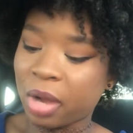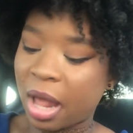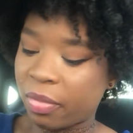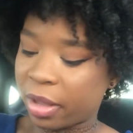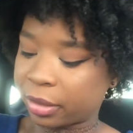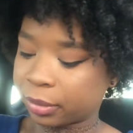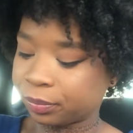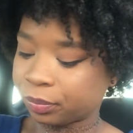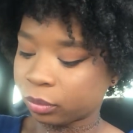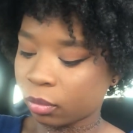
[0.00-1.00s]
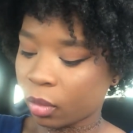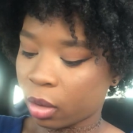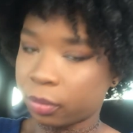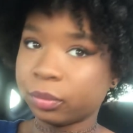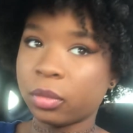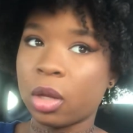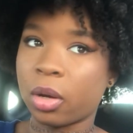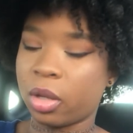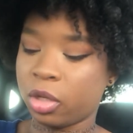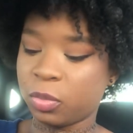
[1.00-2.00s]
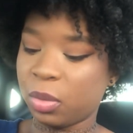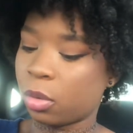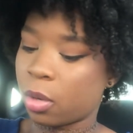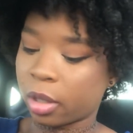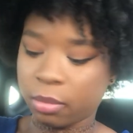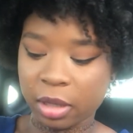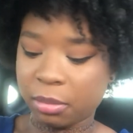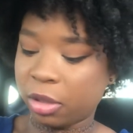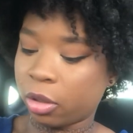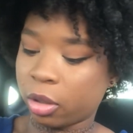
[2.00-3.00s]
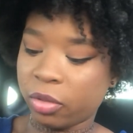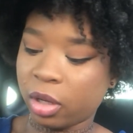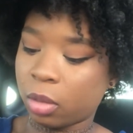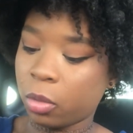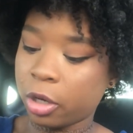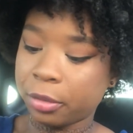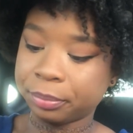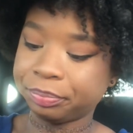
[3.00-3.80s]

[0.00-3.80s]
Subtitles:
and like, okay, there's people walking by me, they're gonna think I'm weird.